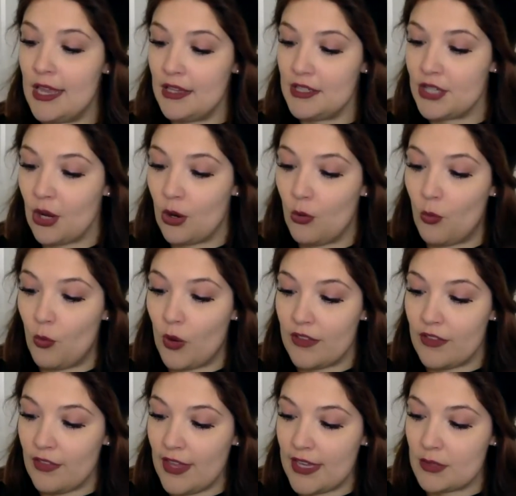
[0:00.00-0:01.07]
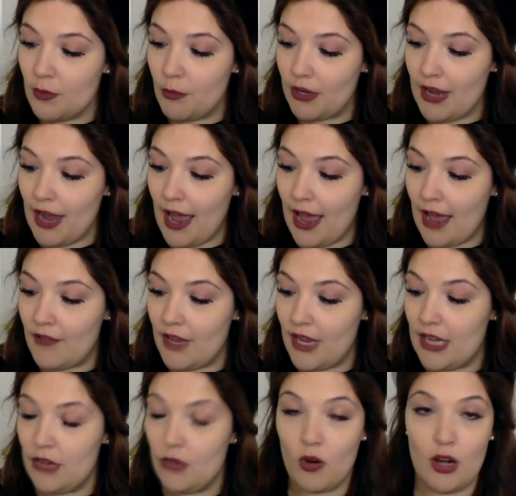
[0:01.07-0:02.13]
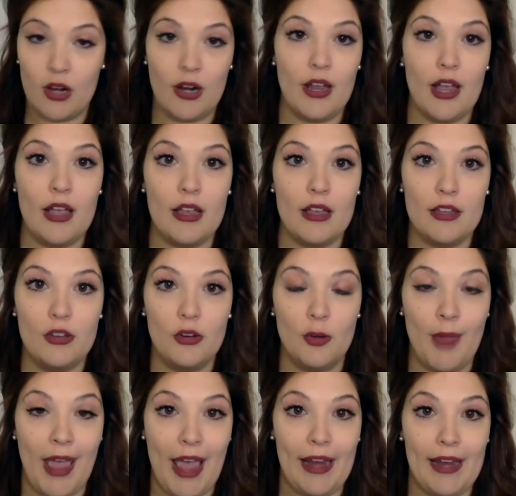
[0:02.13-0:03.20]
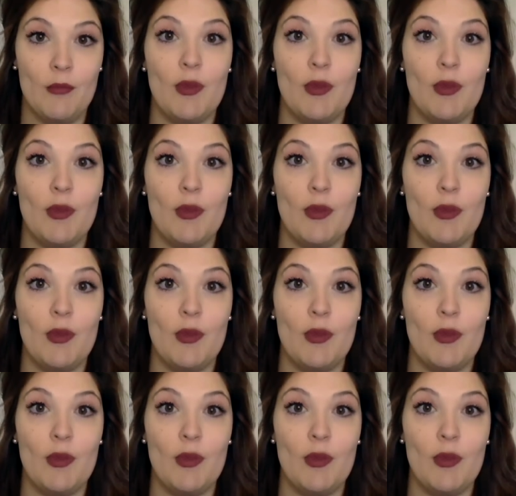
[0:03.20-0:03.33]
So one of the things we want to have in your bag,